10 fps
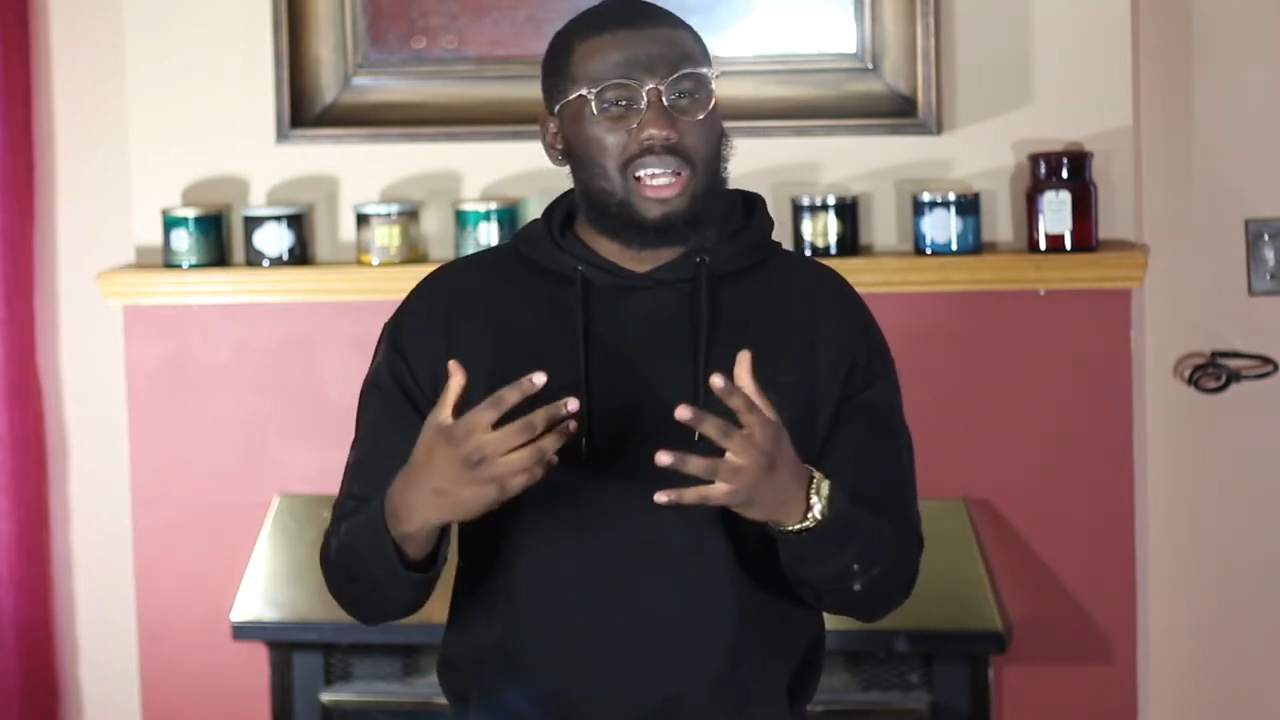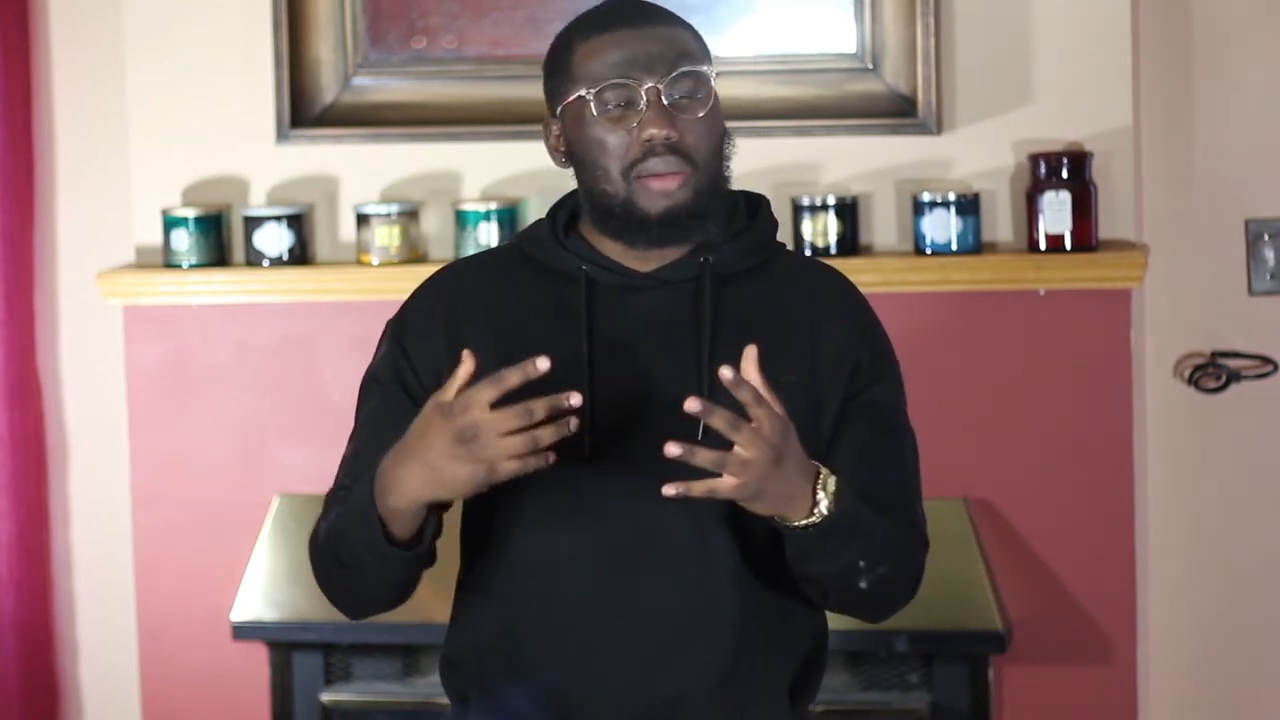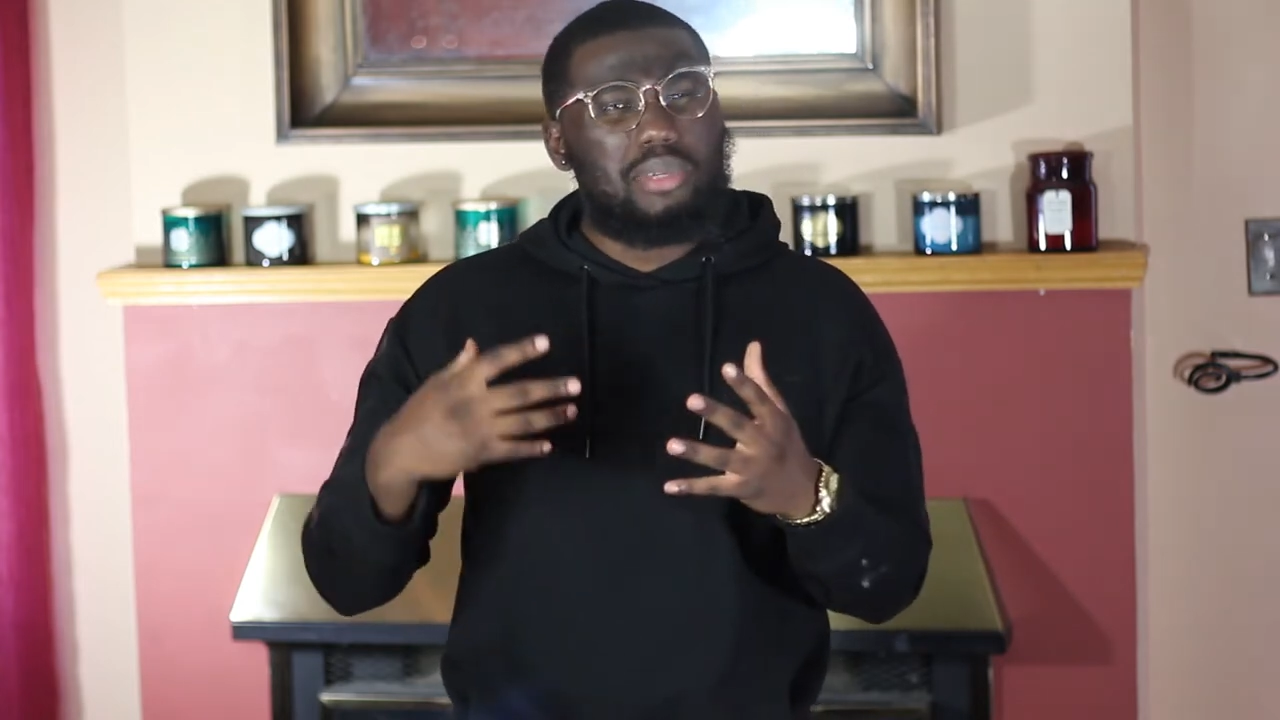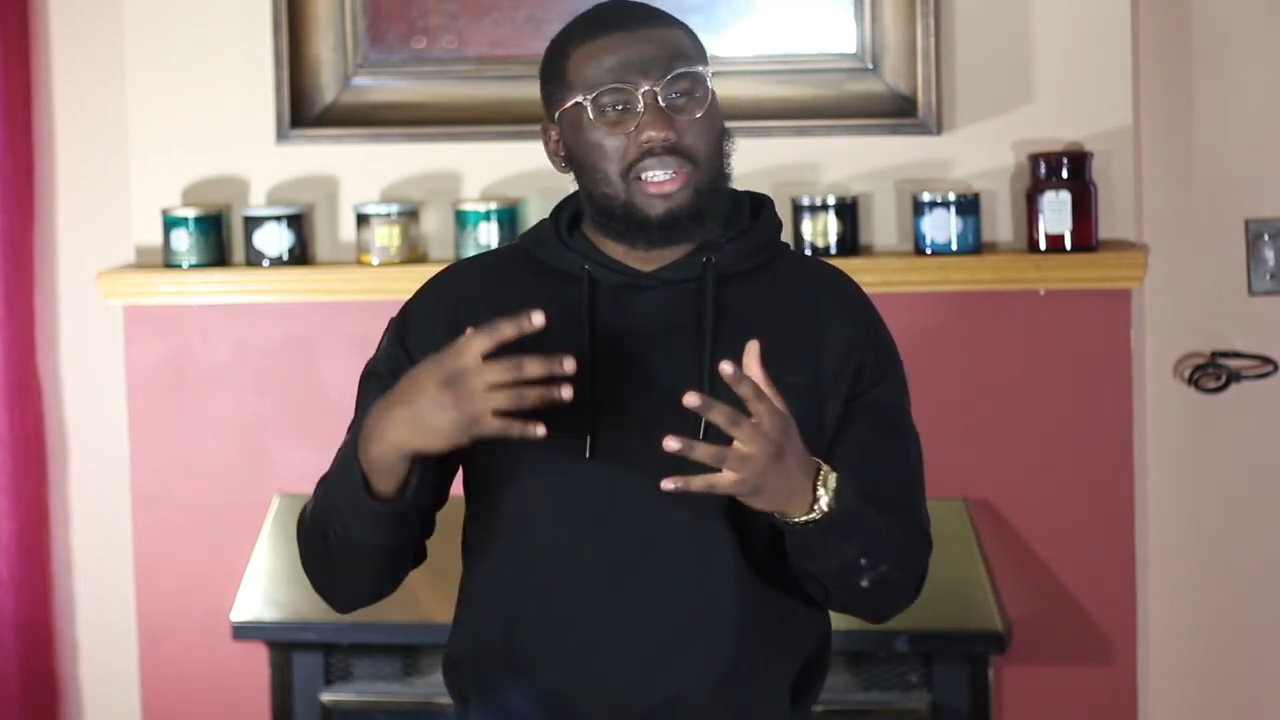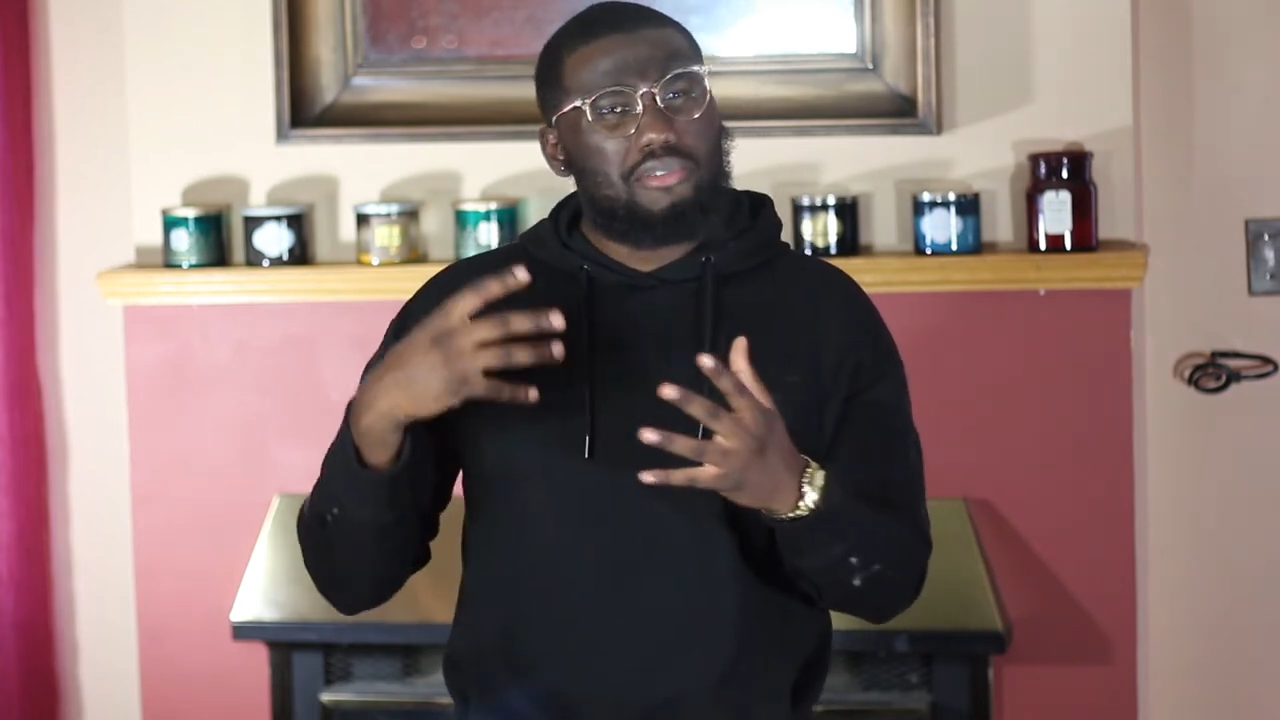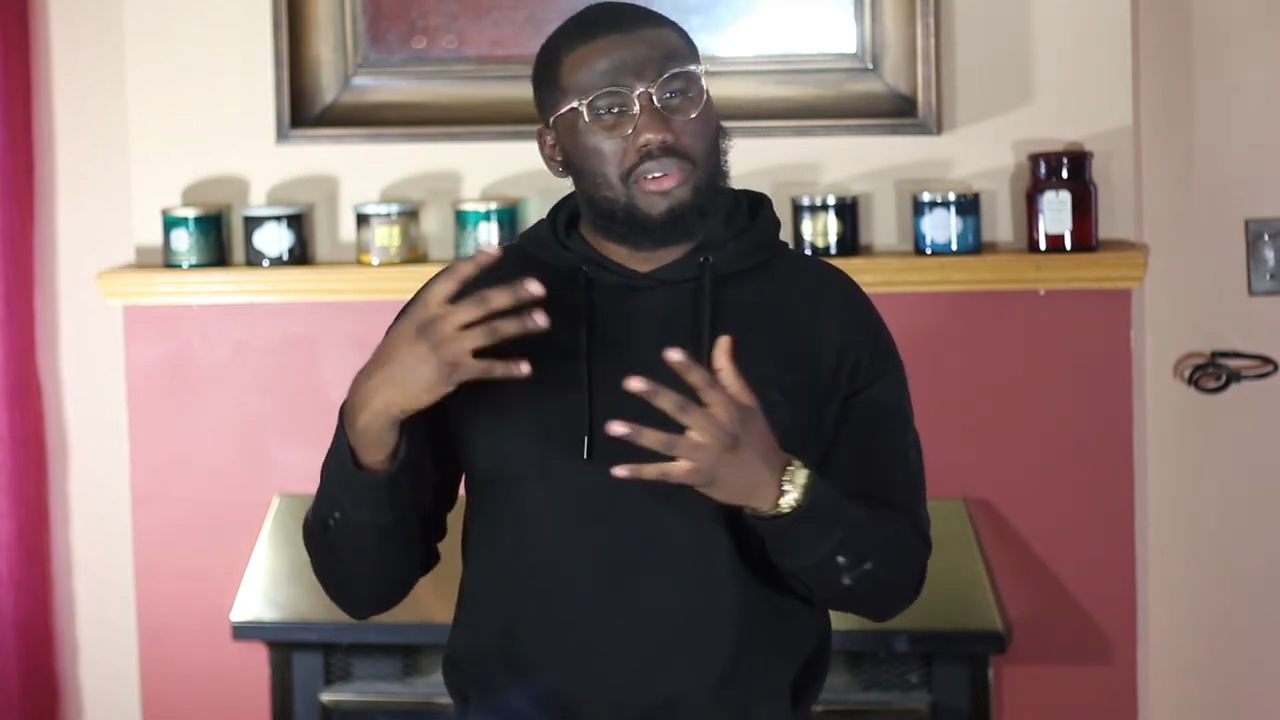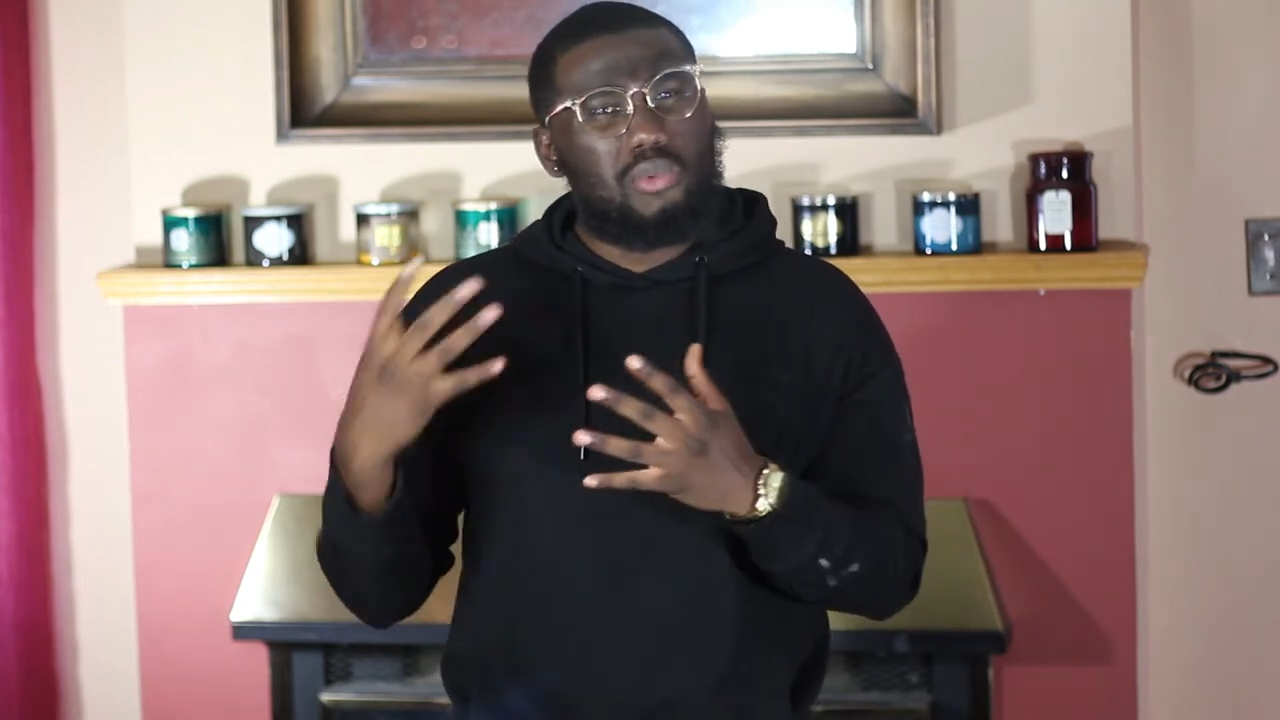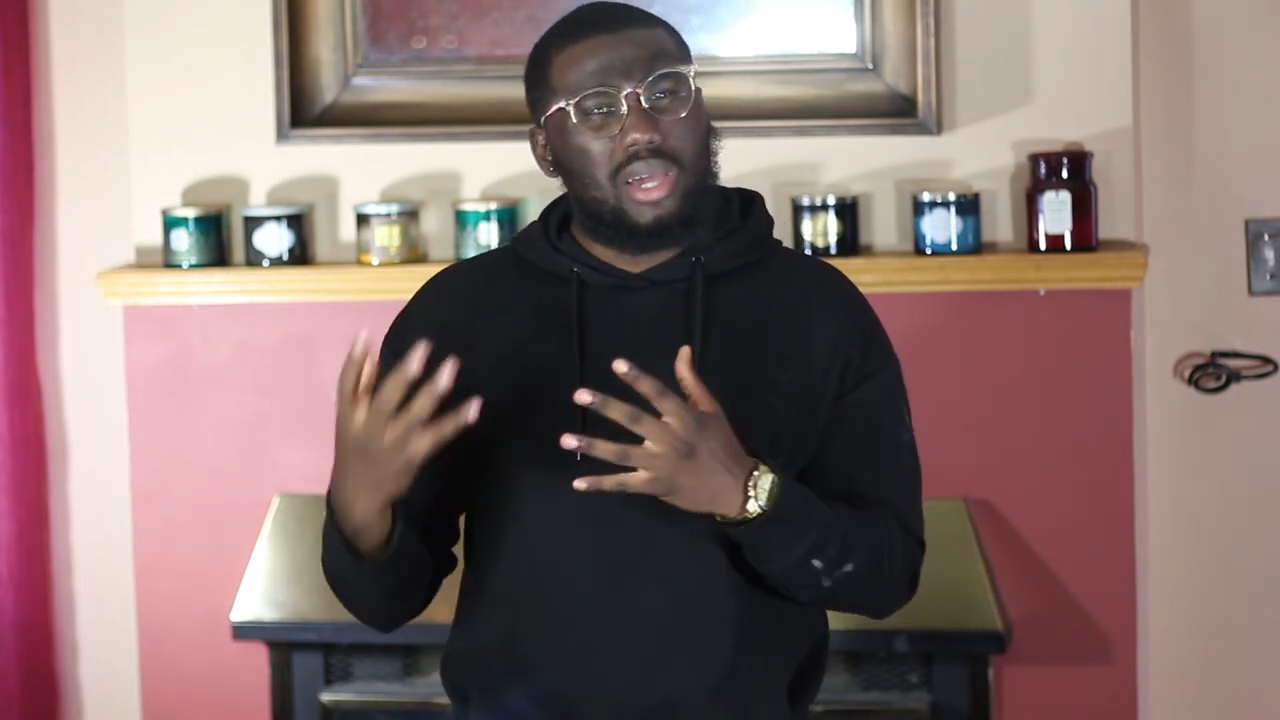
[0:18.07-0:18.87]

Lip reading: They come in different